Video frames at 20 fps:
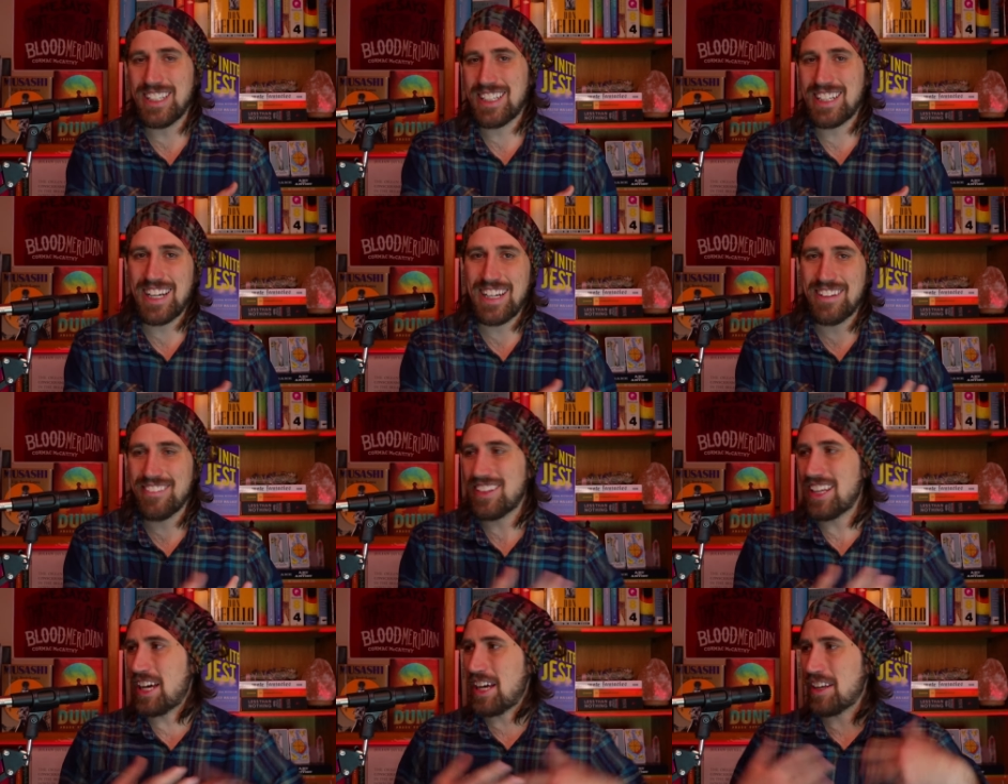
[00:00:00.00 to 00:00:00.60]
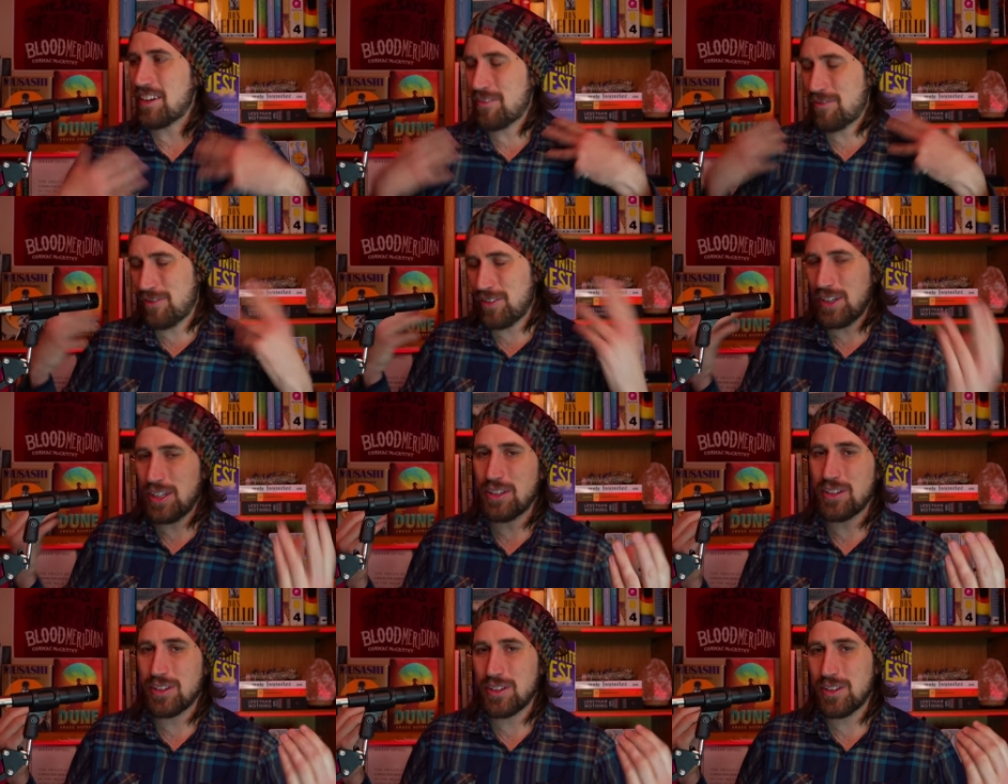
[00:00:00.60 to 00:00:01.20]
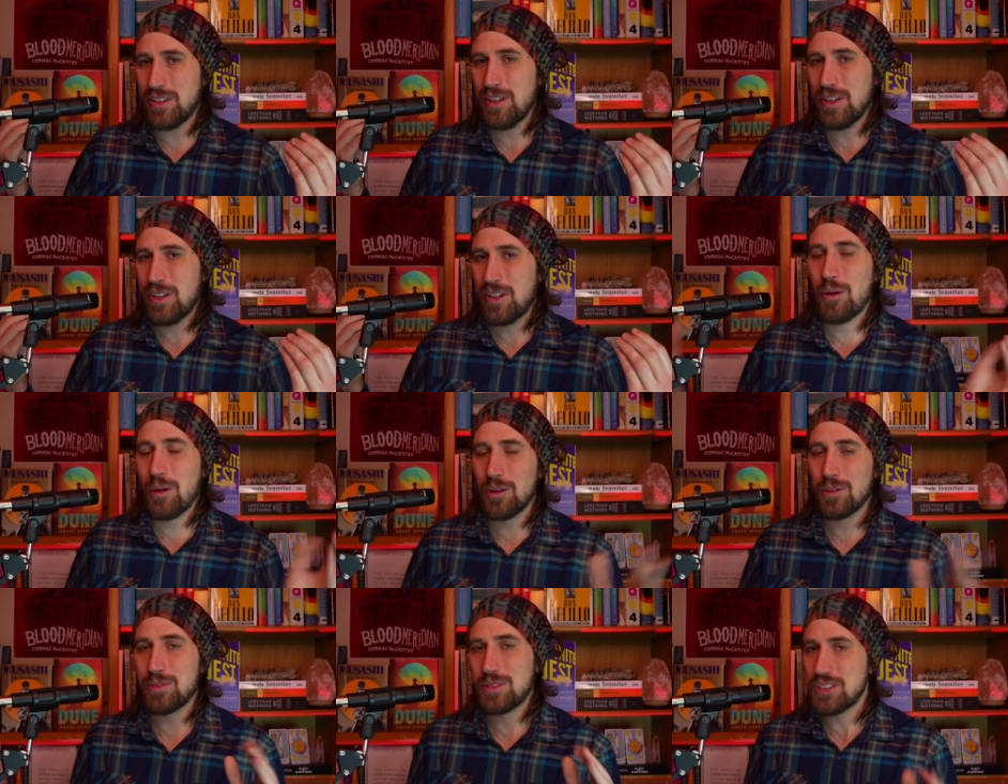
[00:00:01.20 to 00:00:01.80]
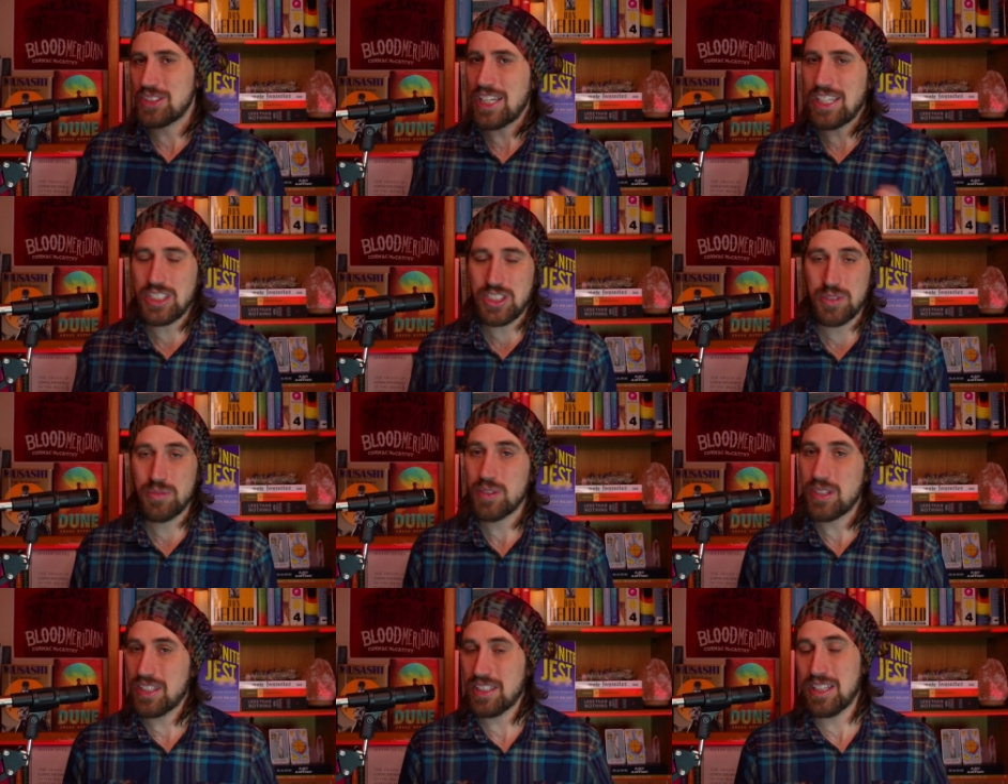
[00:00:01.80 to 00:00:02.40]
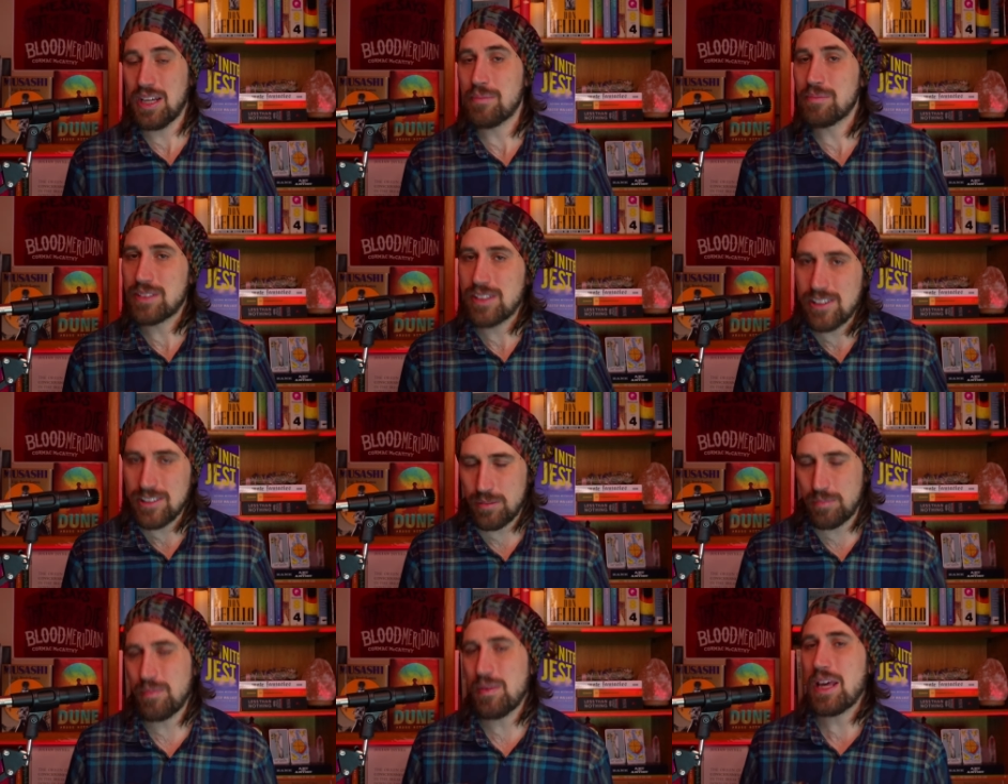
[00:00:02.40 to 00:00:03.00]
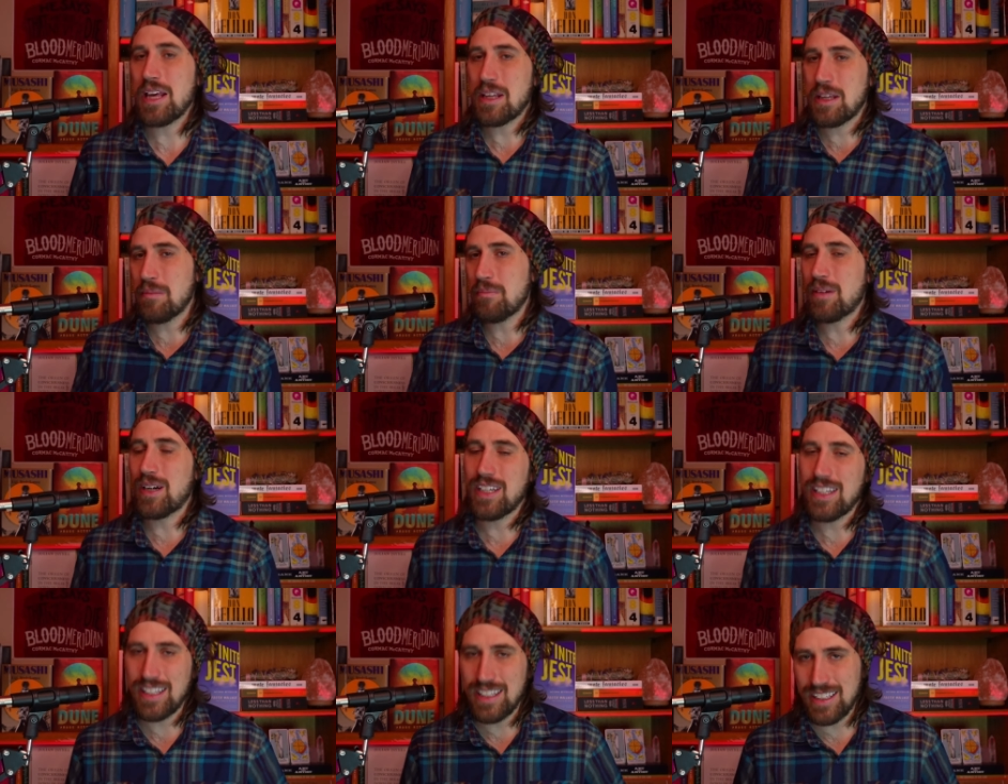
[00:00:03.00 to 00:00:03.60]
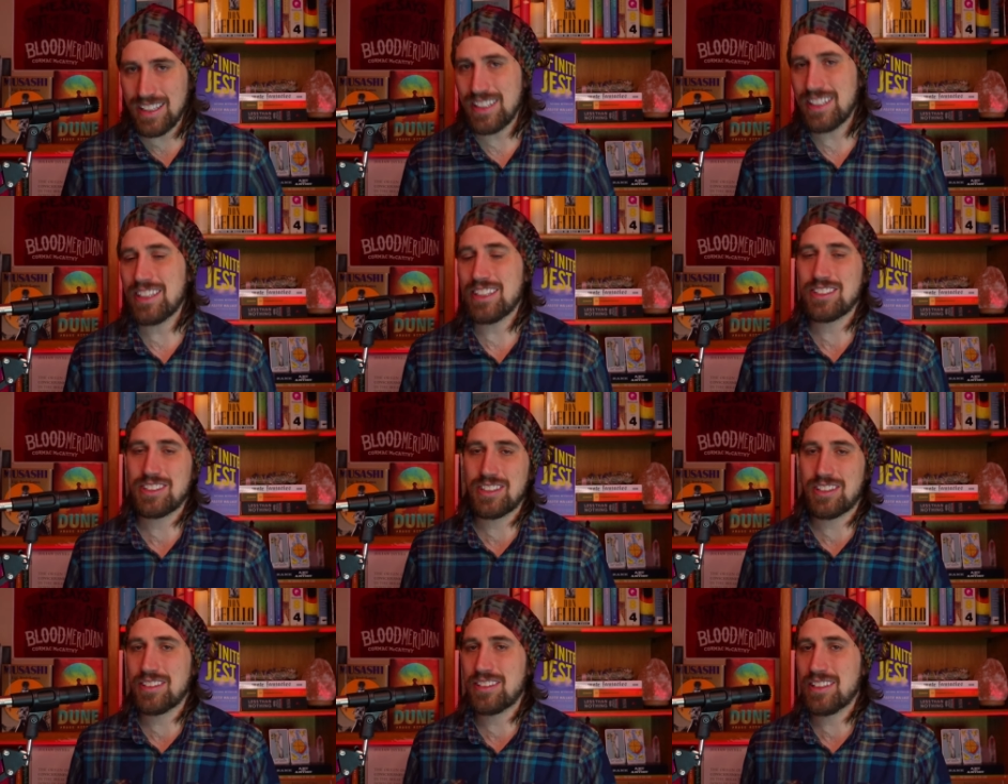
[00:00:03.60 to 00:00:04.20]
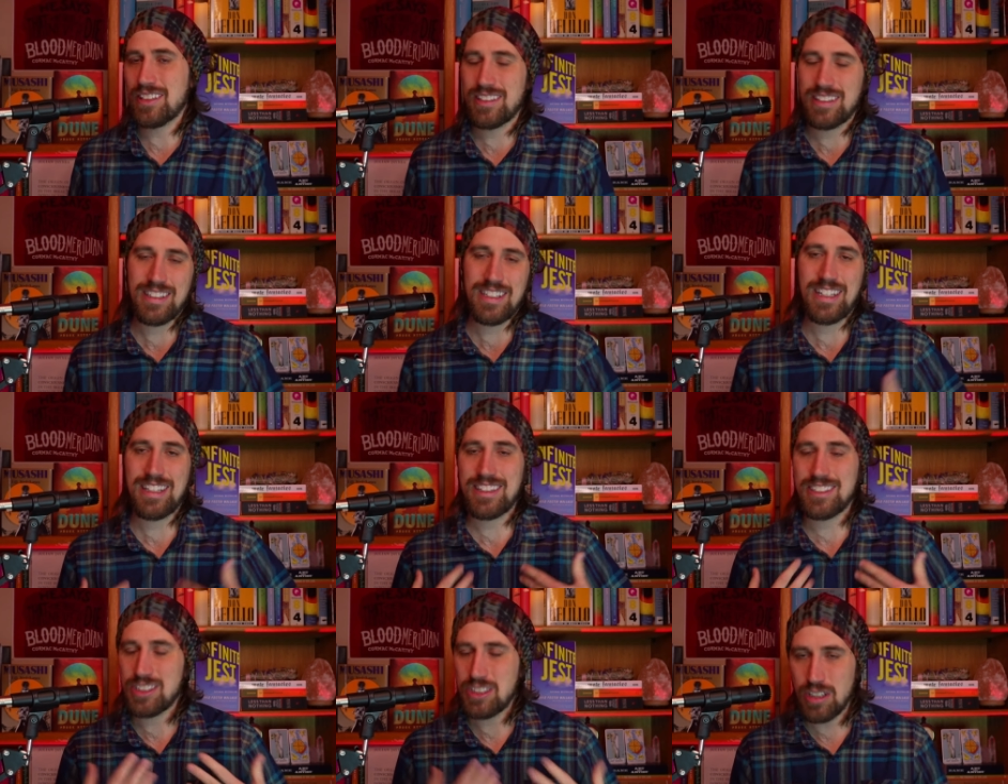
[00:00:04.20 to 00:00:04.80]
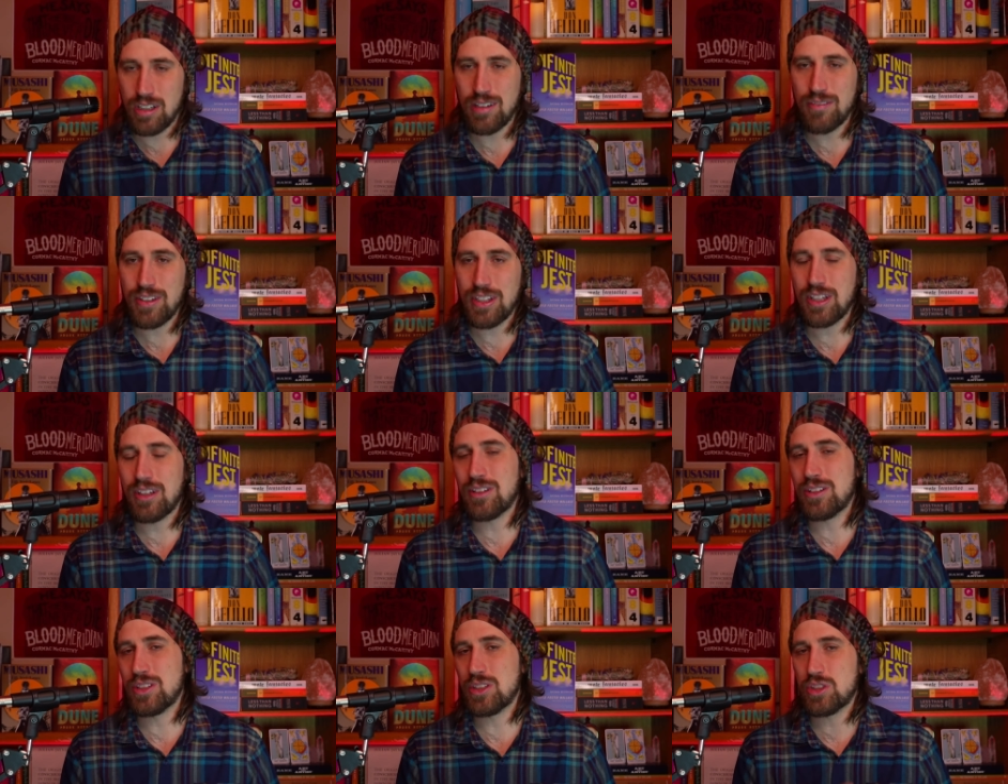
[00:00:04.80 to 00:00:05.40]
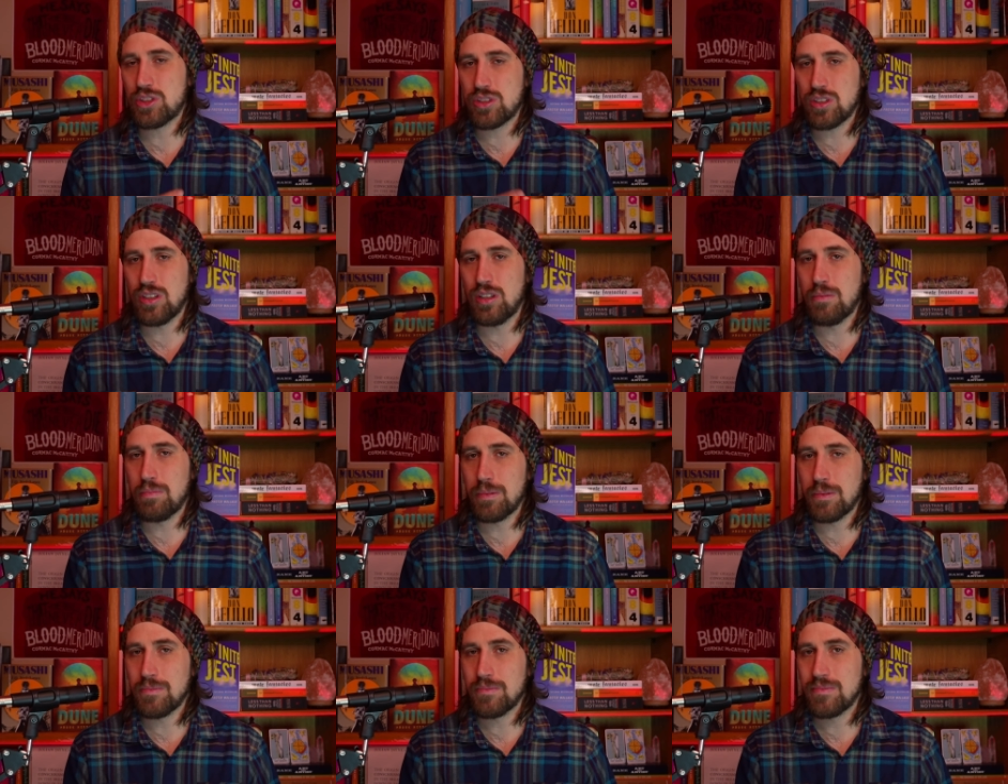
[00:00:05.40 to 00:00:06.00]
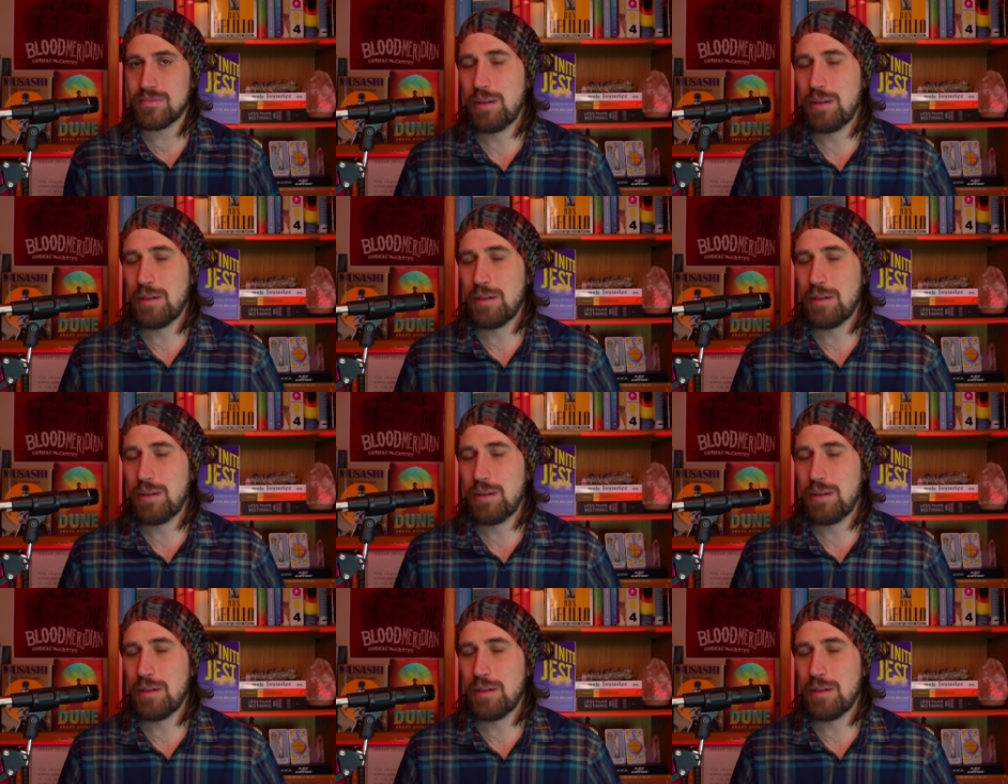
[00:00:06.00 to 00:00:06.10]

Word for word: kind of that fear polarization when it comes to making money and getting his art done, like the starving artist trope.